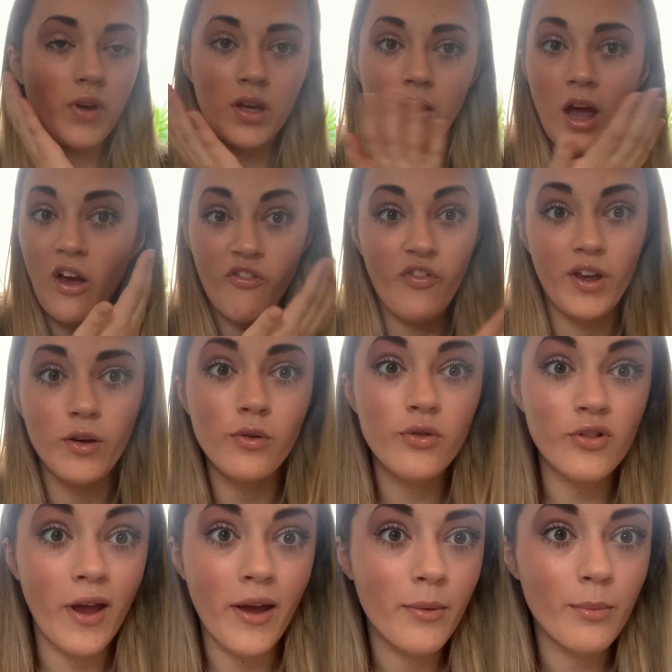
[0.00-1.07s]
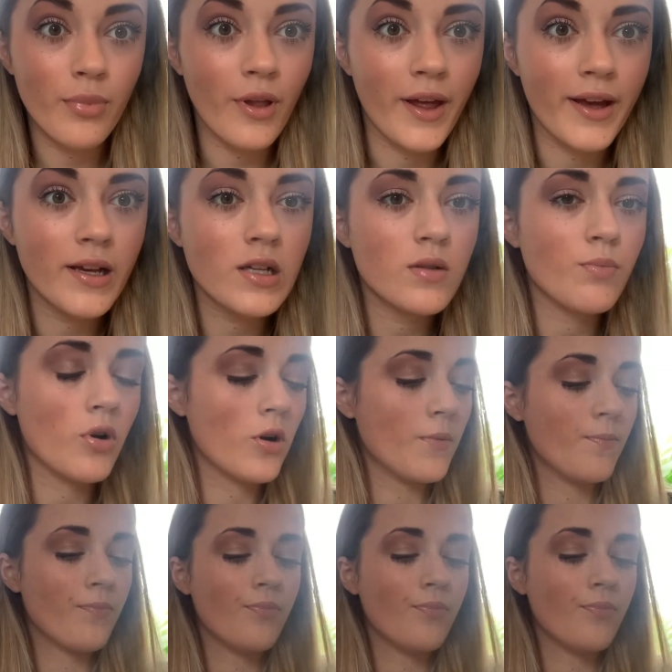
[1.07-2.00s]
I feel set in place, but